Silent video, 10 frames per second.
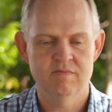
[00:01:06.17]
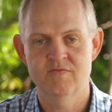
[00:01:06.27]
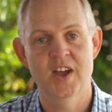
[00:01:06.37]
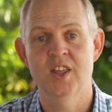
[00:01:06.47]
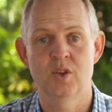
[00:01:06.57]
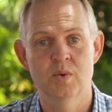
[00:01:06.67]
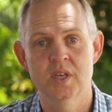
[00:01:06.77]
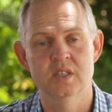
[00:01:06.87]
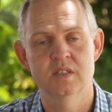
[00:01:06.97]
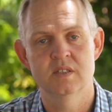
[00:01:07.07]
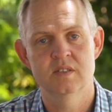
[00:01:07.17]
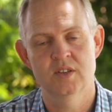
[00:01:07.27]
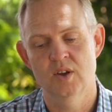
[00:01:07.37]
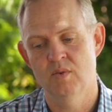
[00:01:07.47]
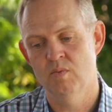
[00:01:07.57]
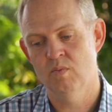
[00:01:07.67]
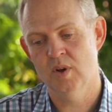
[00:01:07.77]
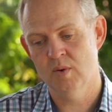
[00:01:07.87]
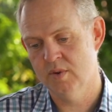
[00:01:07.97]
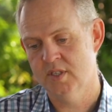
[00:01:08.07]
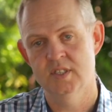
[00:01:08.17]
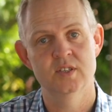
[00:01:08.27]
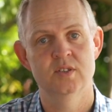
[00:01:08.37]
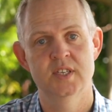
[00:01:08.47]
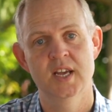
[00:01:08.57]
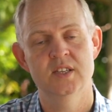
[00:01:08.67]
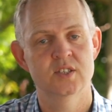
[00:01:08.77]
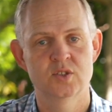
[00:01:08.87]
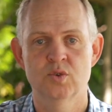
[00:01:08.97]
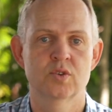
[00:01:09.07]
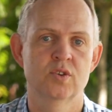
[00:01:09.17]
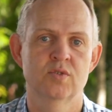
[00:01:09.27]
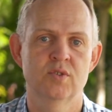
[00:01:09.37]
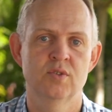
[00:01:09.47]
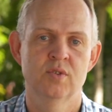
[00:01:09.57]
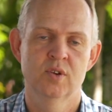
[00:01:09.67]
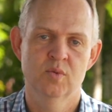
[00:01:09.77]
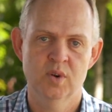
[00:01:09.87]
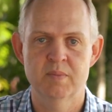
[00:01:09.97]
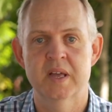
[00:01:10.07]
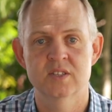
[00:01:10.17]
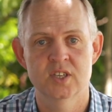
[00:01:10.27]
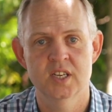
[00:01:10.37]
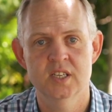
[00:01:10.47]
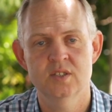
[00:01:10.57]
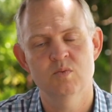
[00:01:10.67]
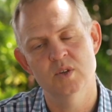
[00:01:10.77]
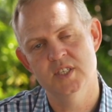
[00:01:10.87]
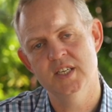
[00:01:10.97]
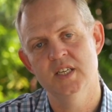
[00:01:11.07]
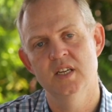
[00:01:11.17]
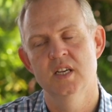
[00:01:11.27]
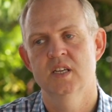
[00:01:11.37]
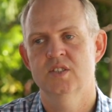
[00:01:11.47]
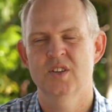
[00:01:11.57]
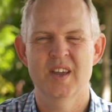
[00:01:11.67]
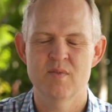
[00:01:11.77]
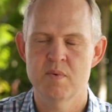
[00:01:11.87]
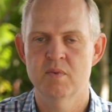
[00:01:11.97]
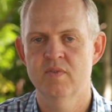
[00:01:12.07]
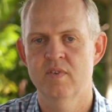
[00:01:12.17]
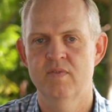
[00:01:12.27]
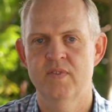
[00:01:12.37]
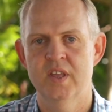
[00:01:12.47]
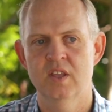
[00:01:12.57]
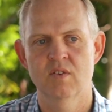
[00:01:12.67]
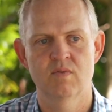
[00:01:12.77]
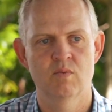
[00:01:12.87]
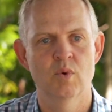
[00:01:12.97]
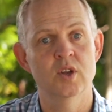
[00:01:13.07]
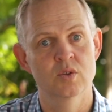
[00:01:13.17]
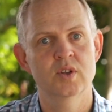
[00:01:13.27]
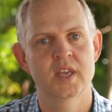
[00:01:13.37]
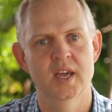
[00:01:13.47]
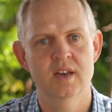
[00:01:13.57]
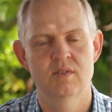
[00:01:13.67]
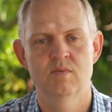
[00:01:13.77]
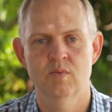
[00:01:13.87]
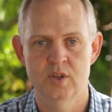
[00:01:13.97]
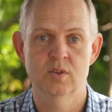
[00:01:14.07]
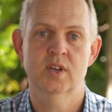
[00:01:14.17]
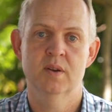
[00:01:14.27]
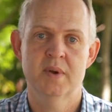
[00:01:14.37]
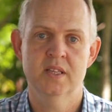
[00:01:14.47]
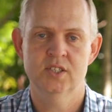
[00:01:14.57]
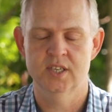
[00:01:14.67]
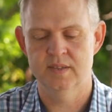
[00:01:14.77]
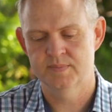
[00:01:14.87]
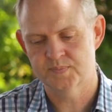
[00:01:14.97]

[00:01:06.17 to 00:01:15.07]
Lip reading: value is. So what I want to do today is just talk you through what a balance sheet is, what's in it, so you have a bit more of a feeling of what you're looking at when you look at a balance sheet.